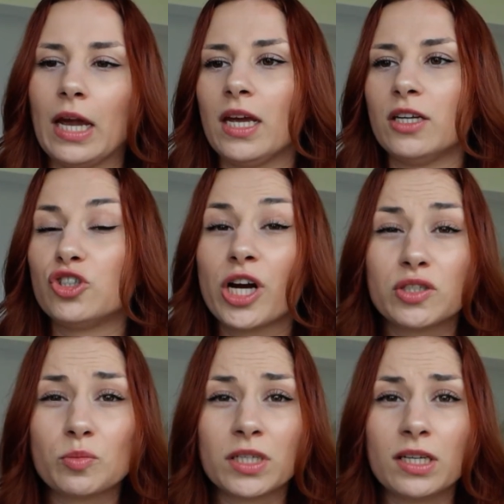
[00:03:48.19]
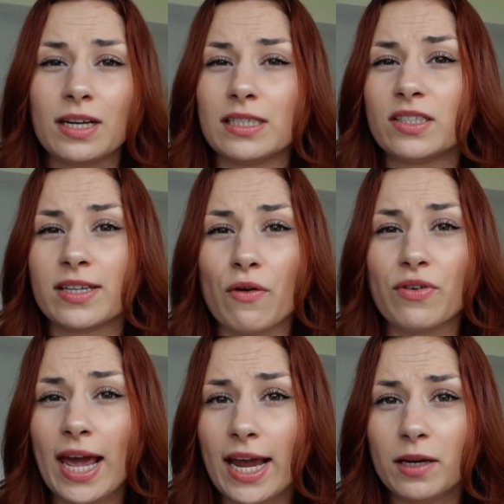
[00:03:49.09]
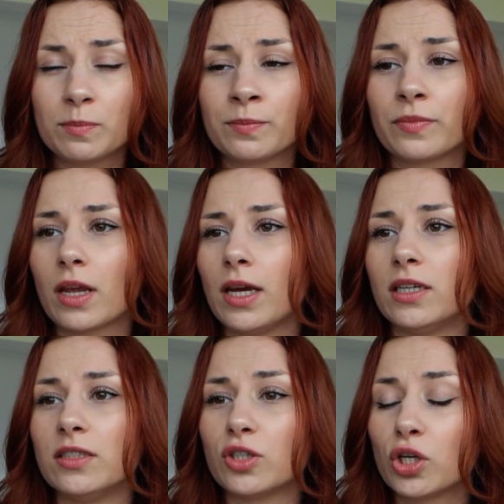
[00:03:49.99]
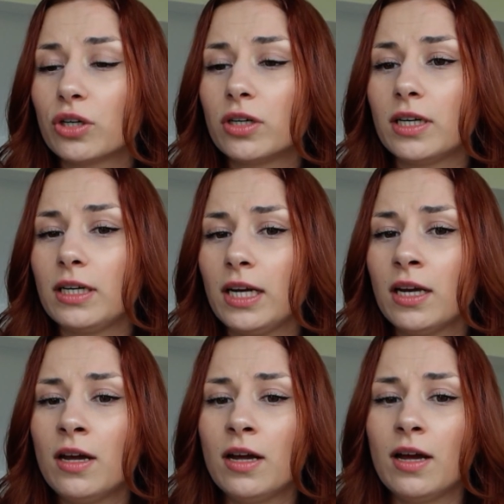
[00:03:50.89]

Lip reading: in judgment, in self-hate, in insecurity.